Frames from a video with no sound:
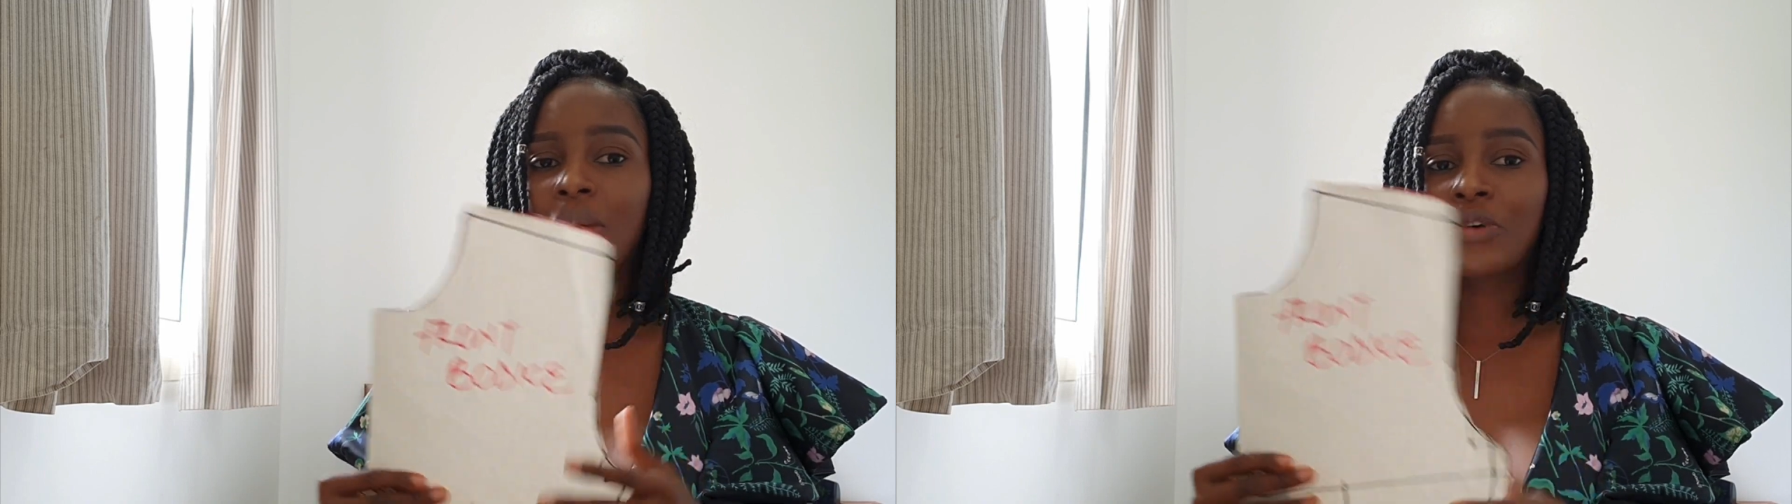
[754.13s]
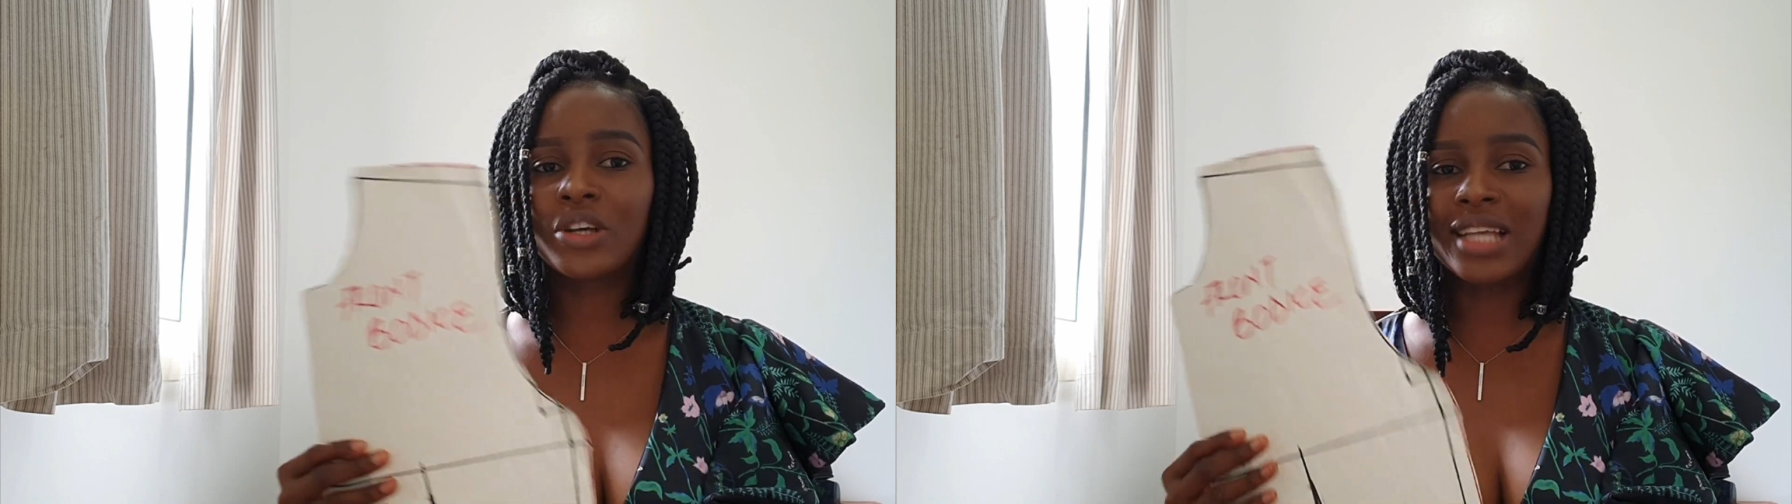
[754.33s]

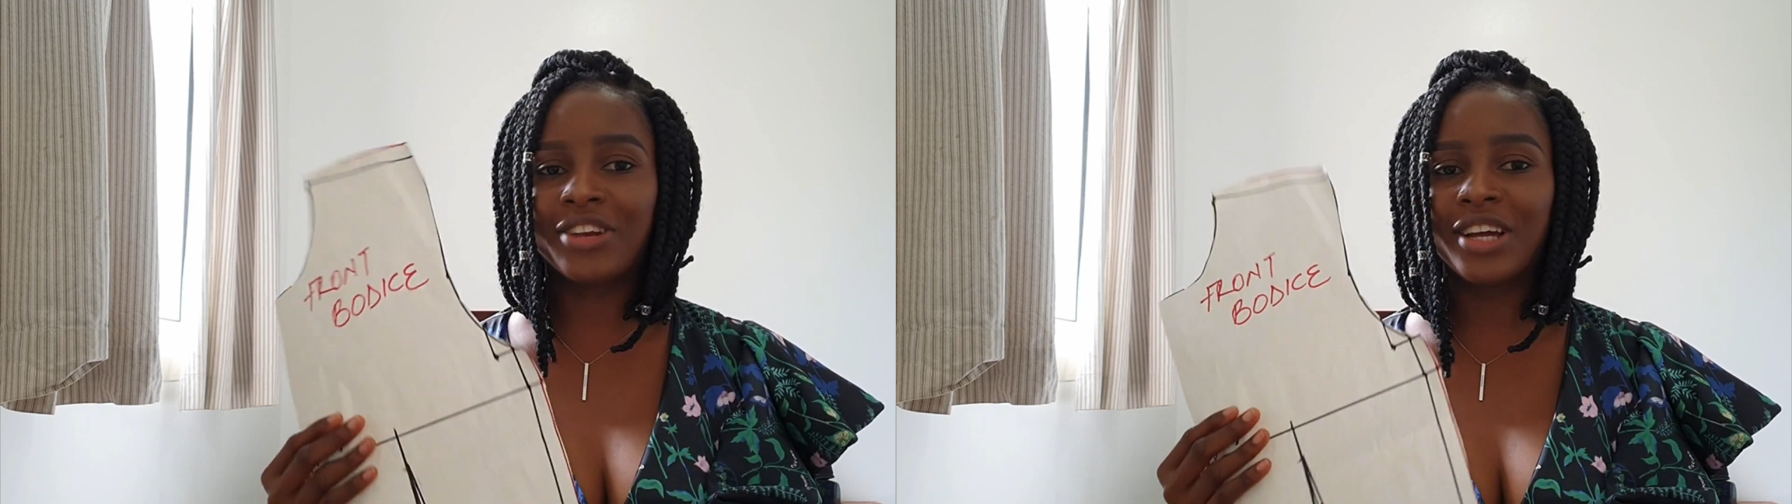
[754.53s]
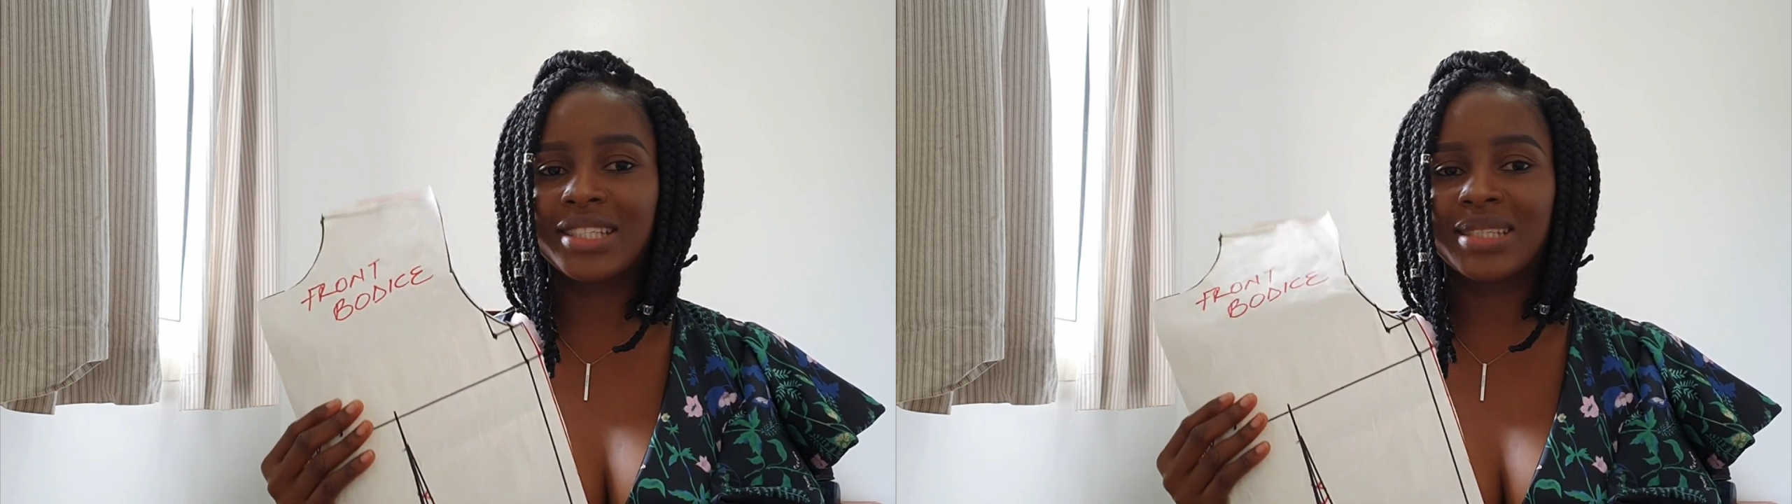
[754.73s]
Because I
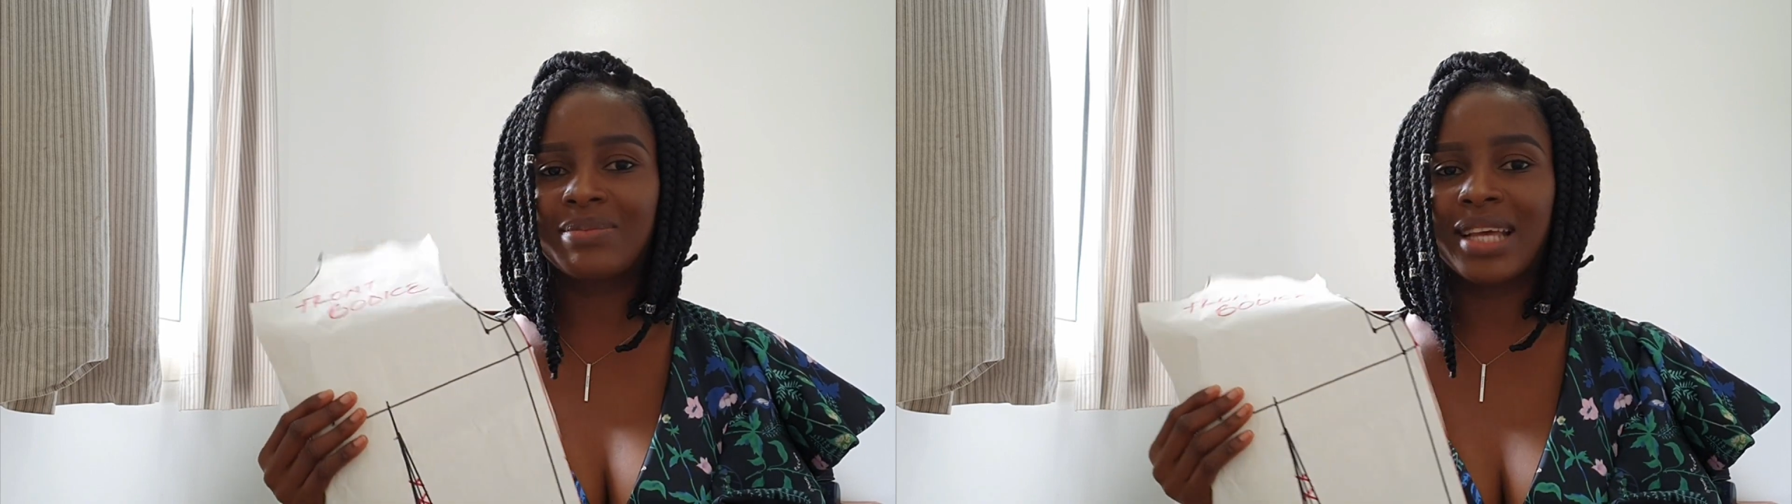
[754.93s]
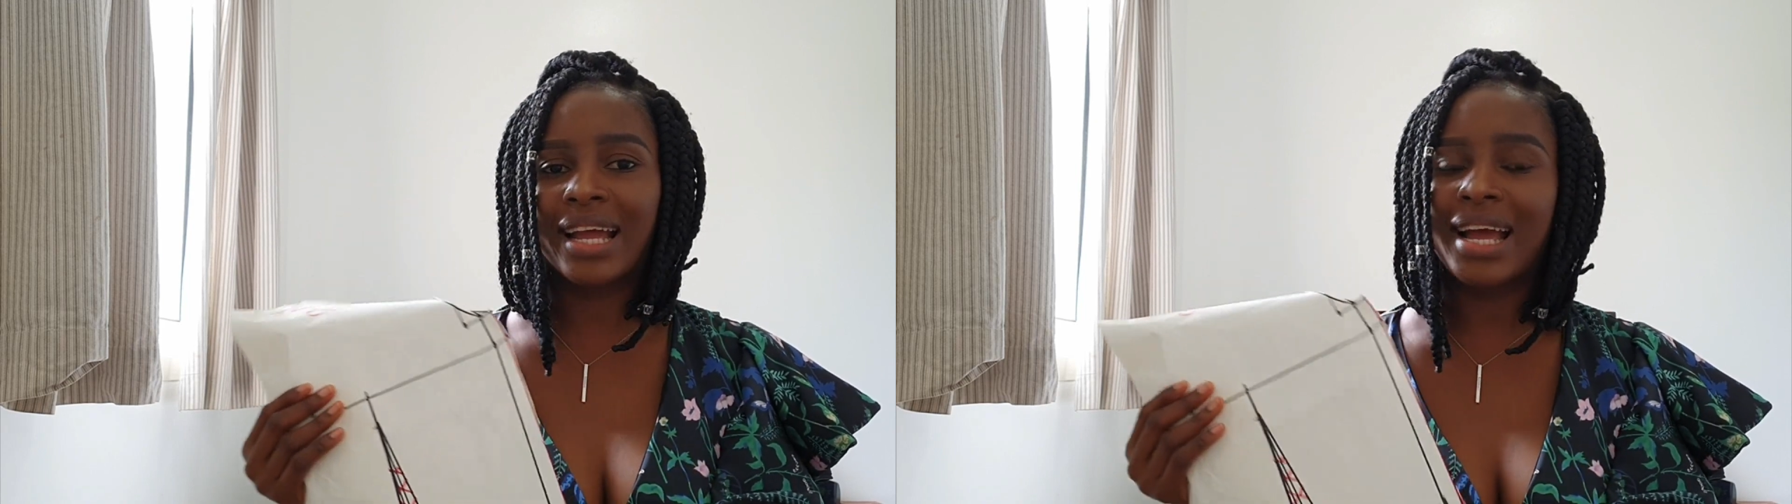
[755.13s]
know it
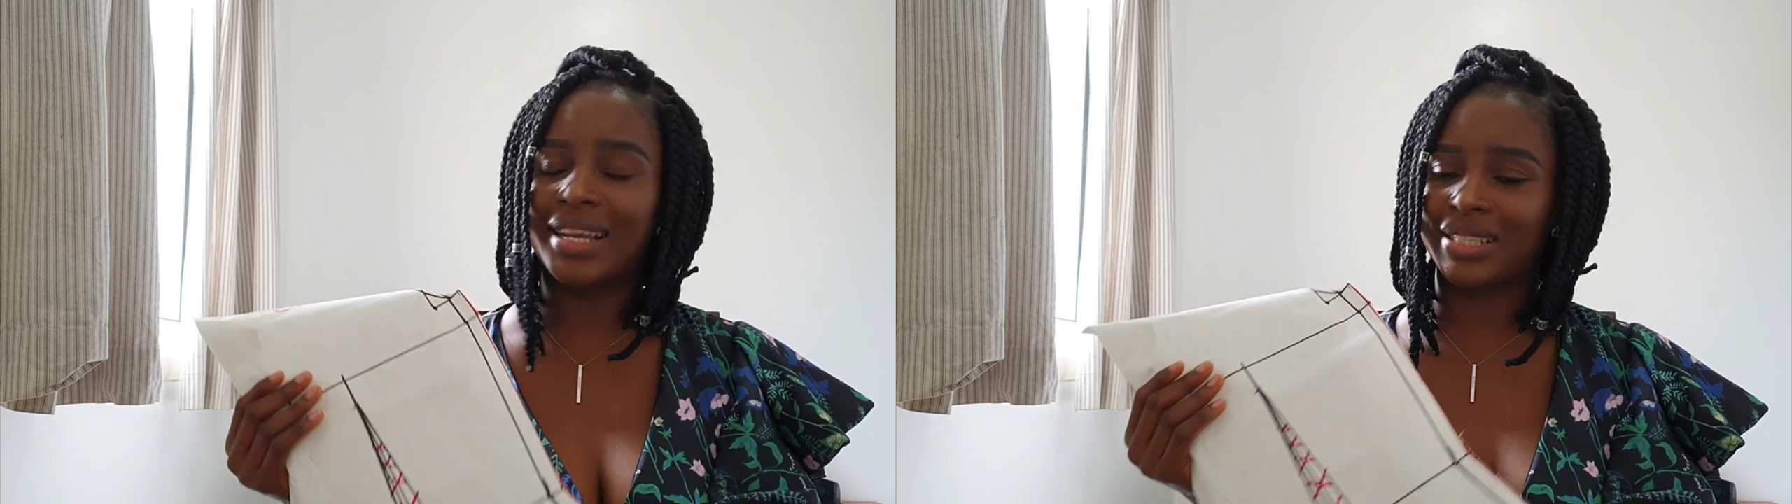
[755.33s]
seems like